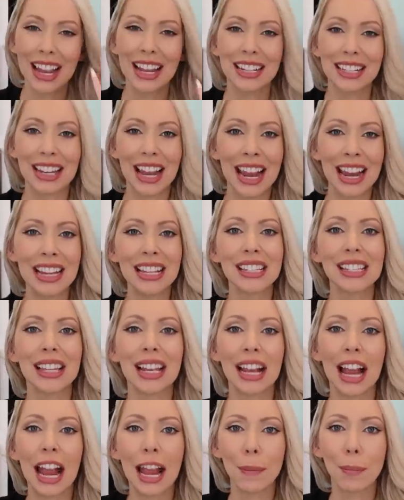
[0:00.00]
It tastes
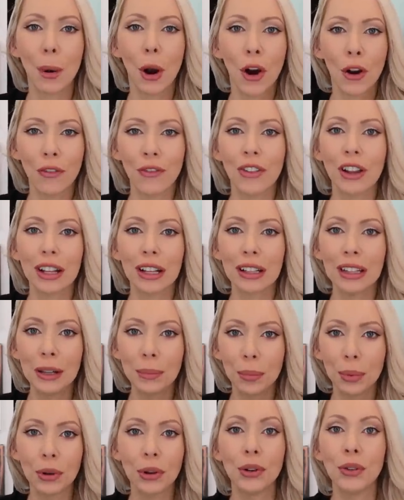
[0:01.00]
like a
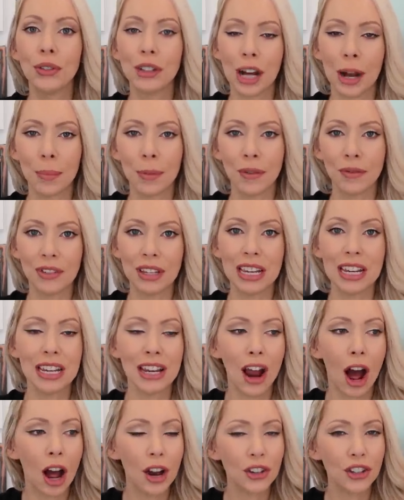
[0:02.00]
perfectly brewed cup of tea,
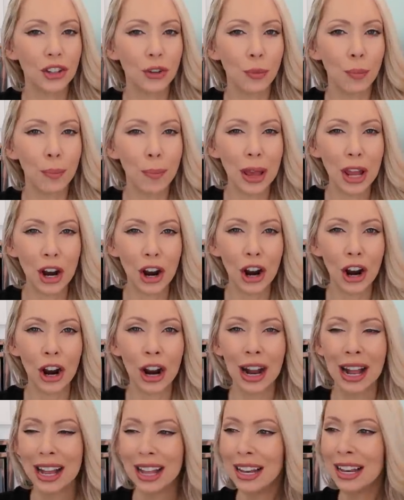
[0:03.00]
not too
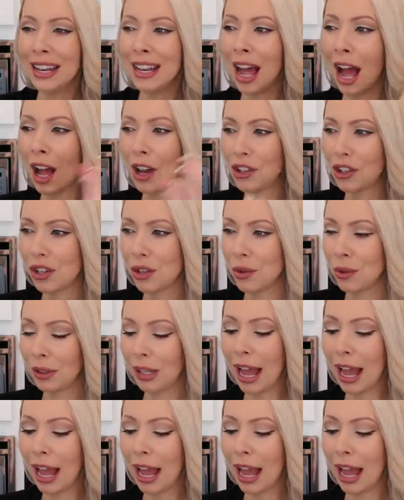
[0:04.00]
bitter, not too